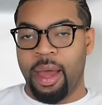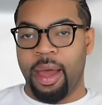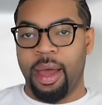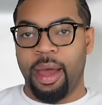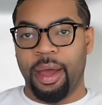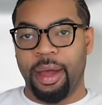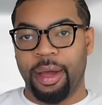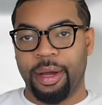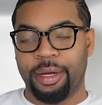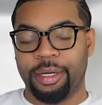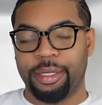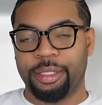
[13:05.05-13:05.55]

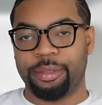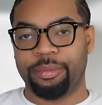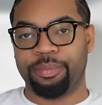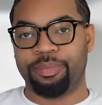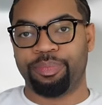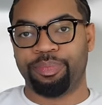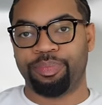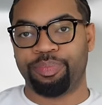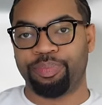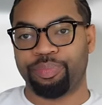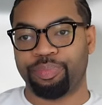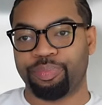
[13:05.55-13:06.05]

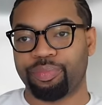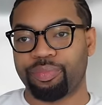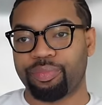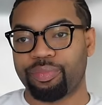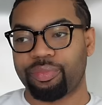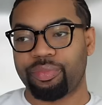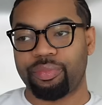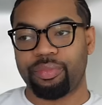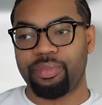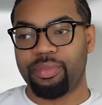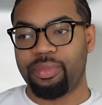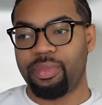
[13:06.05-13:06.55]
So
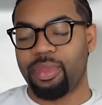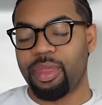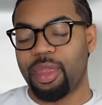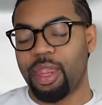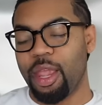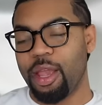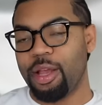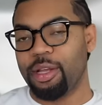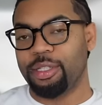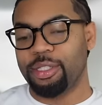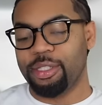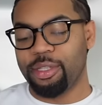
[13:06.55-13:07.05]

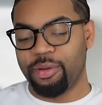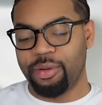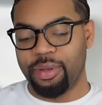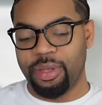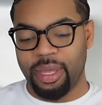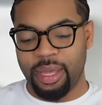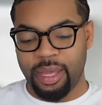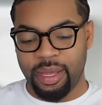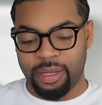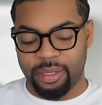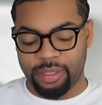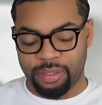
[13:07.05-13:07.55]

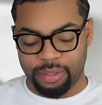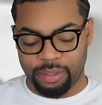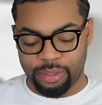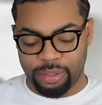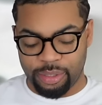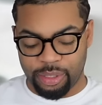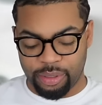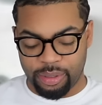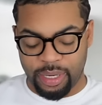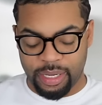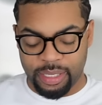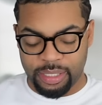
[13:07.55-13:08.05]

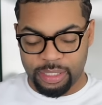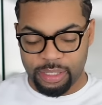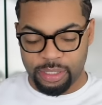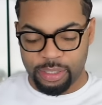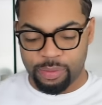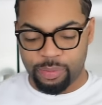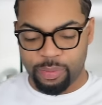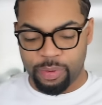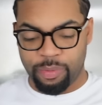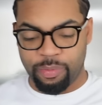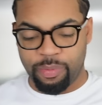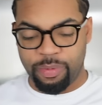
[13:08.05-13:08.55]
that's
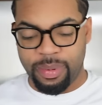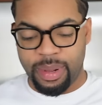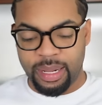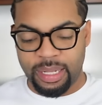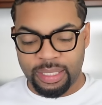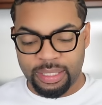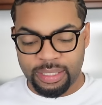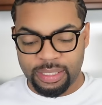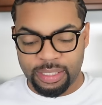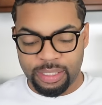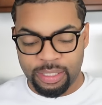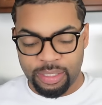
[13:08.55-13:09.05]
just what we're about
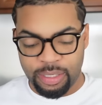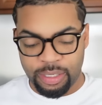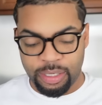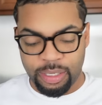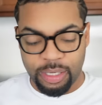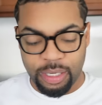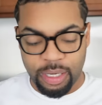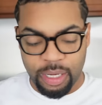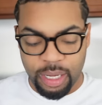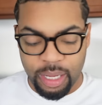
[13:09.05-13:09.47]
to sit